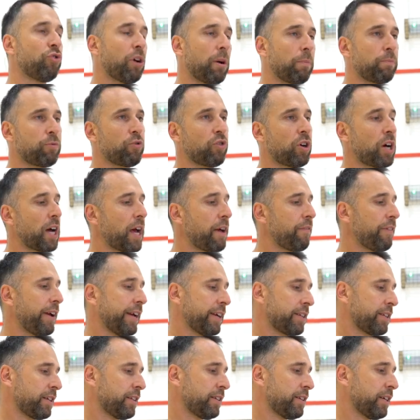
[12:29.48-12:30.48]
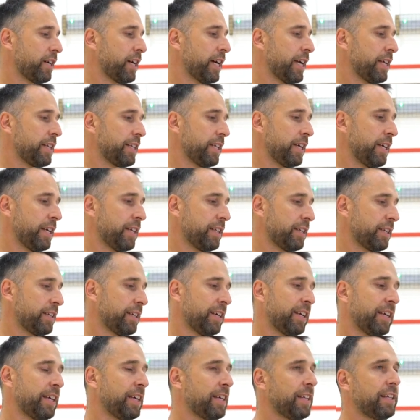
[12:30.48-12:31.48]
drop drive
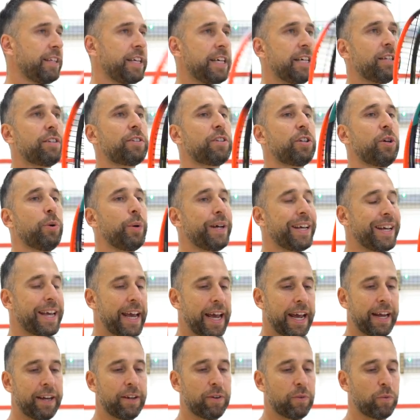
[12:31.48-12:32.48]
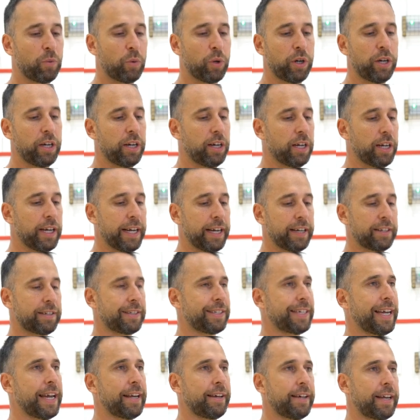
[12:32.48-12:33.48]
exercises, these two again were like
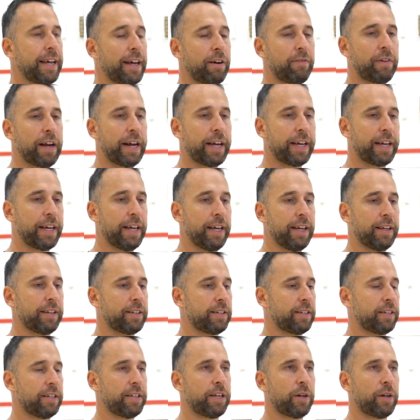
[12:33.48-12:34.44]
standout rackets.